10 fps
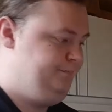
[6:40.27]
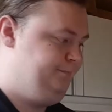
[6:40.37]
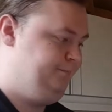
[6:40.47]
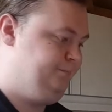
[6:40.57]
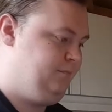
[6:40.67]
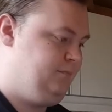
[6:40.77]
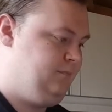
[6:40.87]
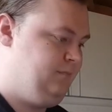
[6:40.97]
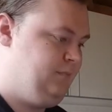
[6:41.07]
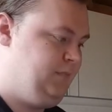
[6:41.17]

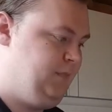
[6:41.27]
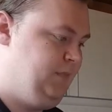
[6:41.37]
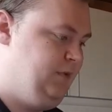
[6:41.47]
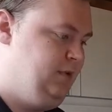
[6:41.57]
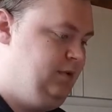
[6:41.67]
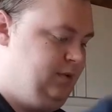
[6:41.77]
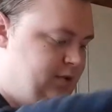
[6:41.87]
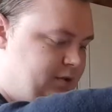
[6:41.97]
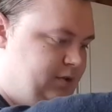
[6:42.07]
(no one is talking)